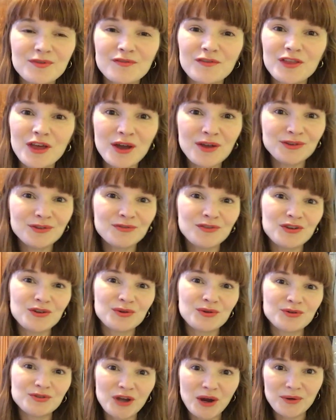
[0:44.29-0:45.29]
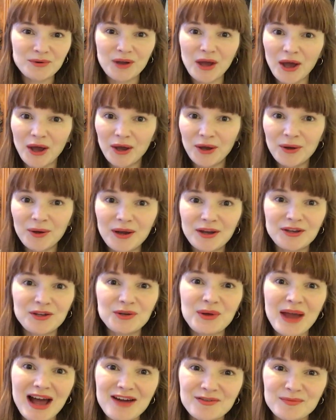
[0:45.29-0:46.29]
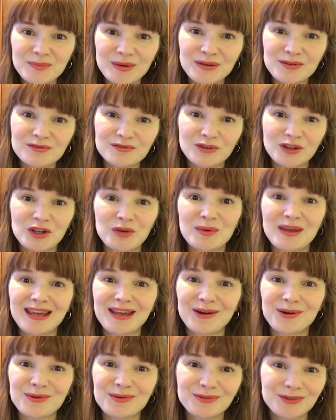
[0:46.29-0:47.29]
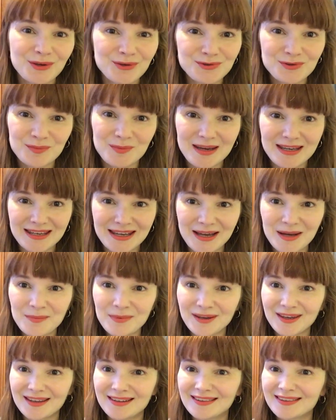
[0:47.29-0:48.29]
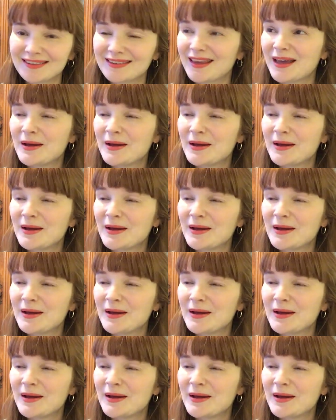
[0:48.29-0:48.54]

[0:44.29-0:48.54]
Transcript: for those of you who don't know and who haven't been following on social media, because